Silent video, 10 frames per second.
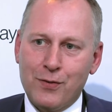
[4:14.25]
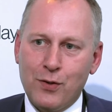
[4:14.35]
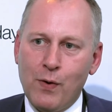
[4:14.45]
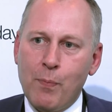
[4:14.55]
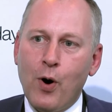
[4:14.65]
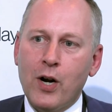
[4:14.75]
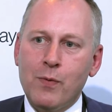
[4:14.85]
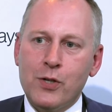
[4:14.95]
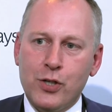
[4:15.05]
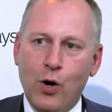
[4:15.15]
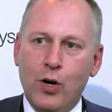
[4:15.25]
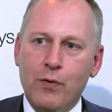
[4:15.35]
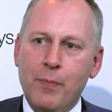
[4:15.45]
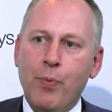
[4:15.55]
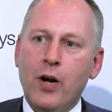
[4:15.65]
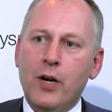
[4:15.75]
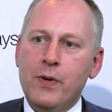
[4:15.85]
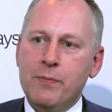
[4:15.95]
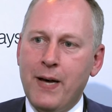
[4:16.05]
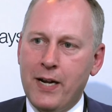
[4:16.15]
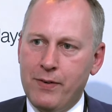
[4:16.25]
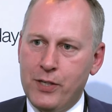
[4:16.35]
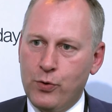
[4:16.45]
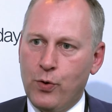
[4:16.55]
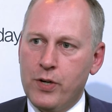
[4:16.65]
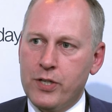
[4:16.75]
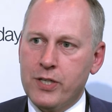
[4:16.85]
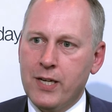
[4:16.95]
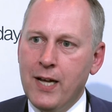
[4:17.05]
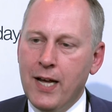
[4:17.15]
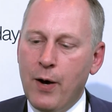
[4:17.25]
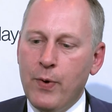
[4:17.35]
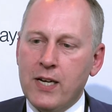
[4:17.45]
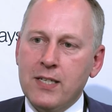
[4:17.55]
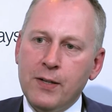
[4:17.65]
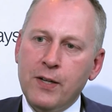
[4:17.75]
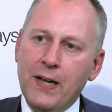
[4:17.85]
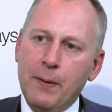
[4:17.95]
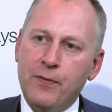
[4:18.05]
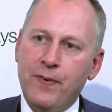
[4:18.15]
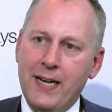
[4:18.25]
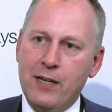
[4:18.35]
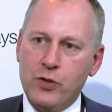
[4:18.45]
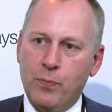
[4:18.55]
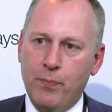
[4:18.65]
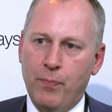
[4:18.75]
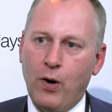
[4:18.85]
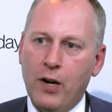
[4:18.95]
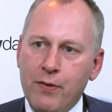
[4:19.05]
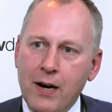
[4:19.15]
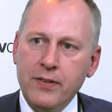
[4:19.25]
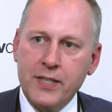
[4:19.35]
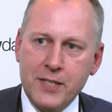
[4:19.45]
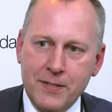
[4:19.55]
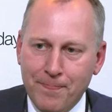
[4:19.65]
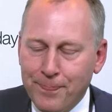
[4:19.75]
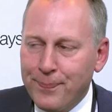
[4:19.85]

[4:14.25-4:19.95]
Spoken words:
So we partner with solar, we partner with battery storages, and we actually developed a financial model around this.